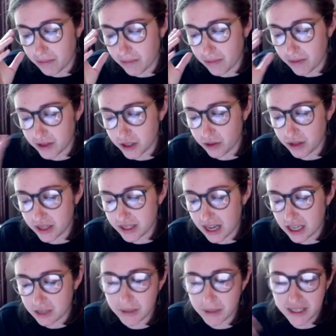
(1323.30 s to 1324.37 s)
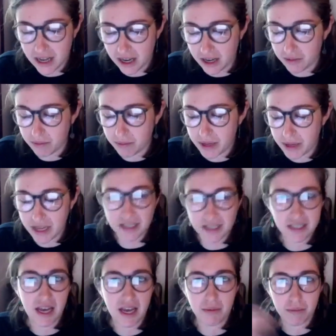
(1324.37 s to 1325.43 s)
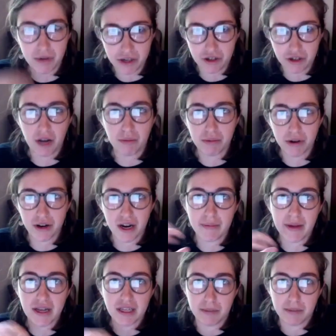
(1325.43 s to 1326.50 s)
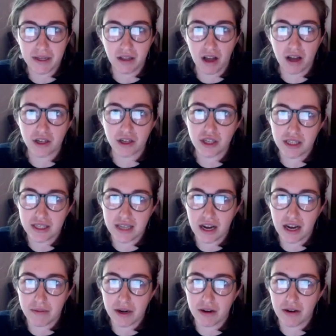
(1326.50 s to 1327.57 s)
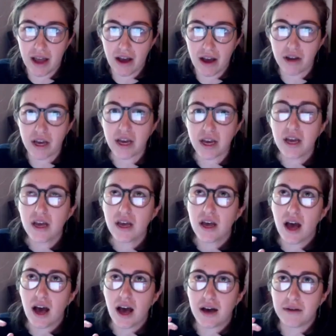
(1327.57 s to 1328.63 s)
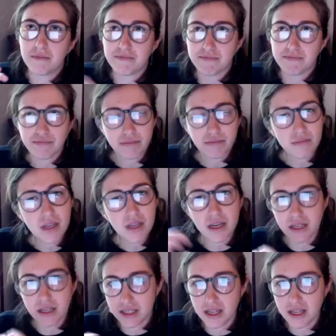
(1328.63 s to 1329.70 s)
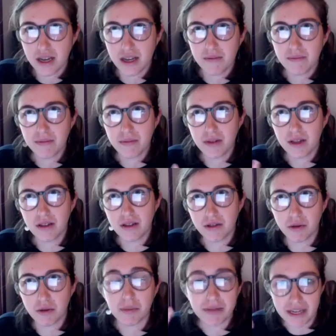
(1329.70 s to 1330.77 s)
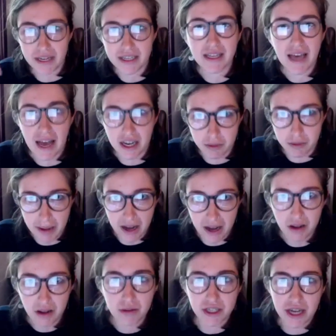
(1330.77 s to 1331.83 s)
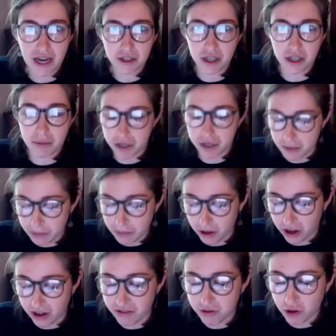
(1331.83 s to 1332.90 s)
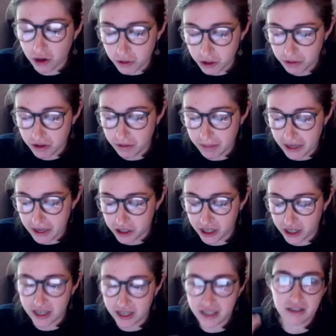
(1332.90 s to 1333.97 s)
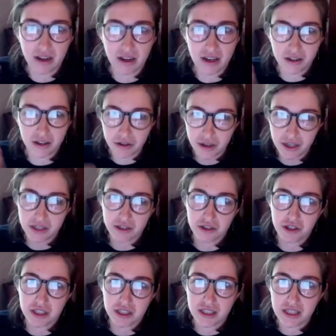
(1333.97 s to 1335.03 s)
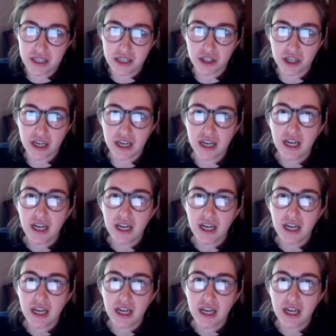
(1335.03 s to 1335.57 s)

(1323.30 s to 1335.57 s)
so this SB 10 PSA pretrial program has been launched in Sacramento County. It's to replace cash bail, which actually puts people on formal probation and including search and seizure